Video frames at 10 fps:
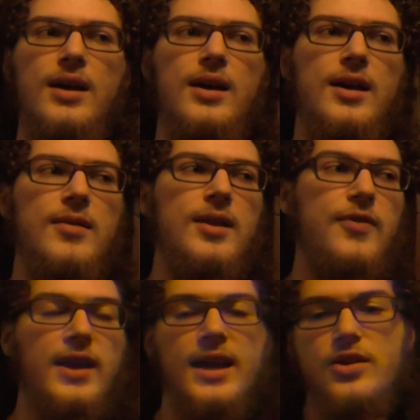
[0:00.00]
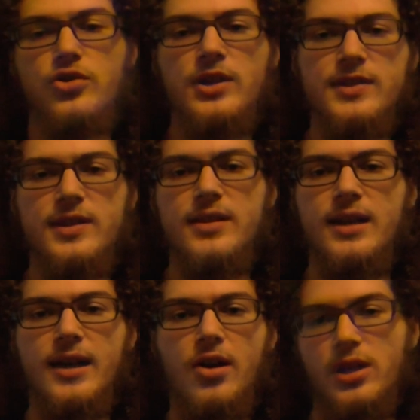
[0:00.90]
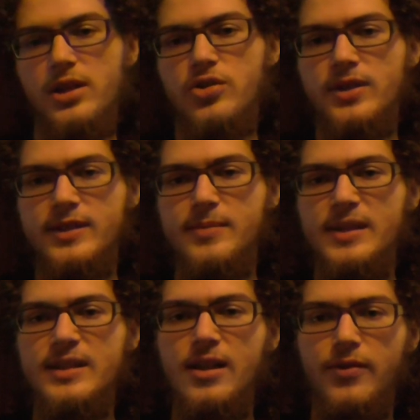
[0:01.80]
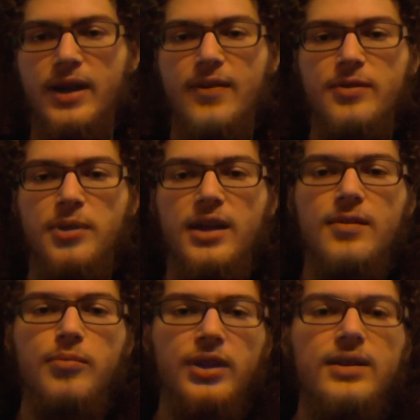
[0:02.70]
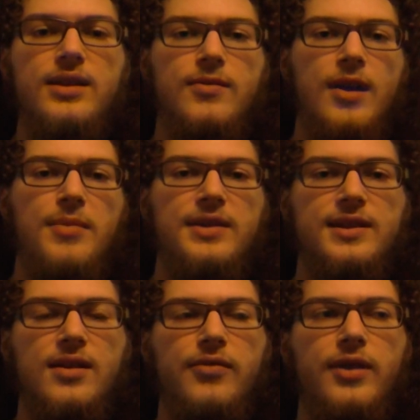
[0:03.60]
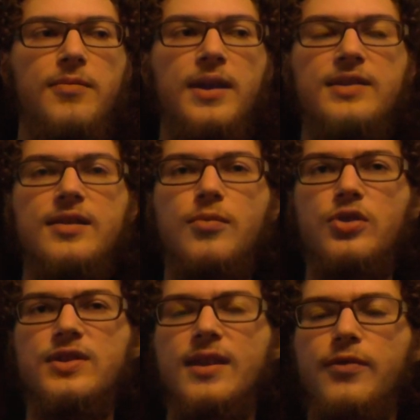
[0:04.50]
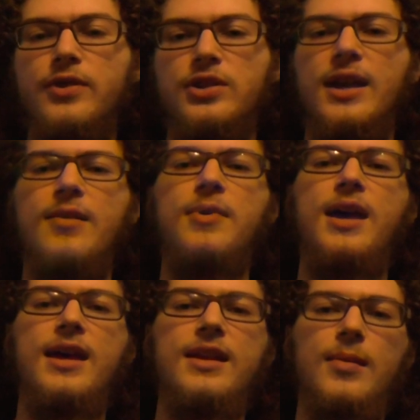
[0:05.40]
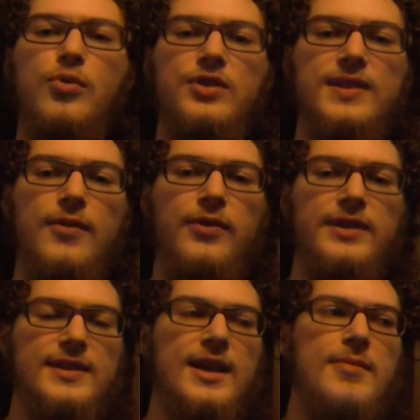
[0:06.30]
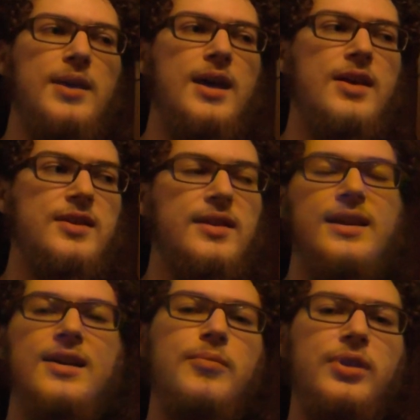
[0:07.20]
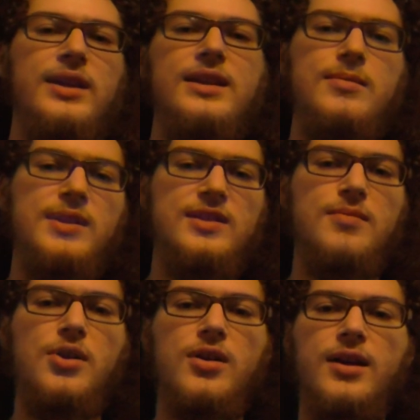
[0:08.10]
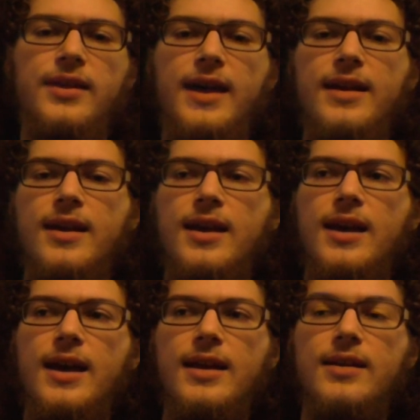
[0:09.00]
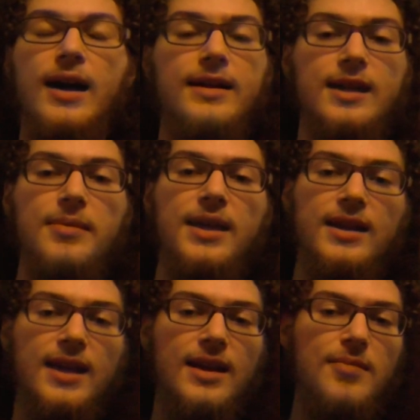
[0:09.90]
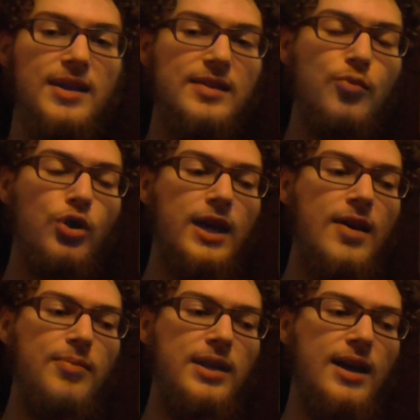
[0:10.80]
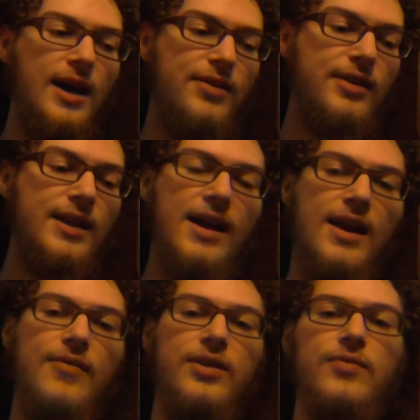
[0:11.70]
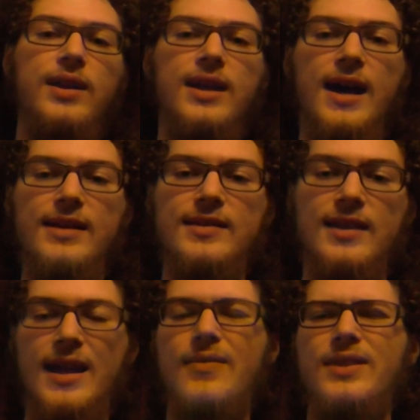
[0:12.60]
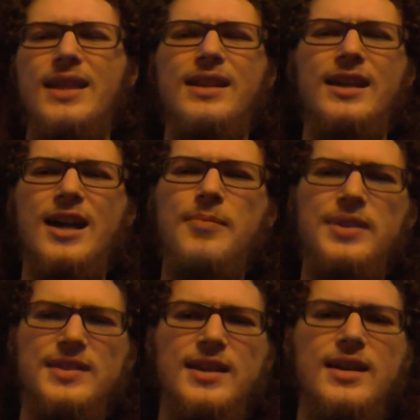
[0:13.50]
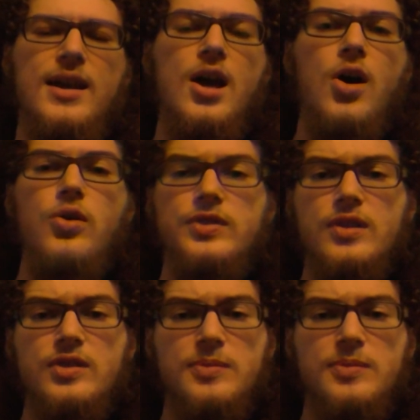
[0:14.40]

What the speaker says: And if I can't trust it, then all I can trust is myself, and I have to play completely around myself. It makes it a more selfish game, not a more selfless game. So I think they completely missed the mark on that. And on top of that, again, it makes it more campy. I think not having the red dots and having that like compass thing, also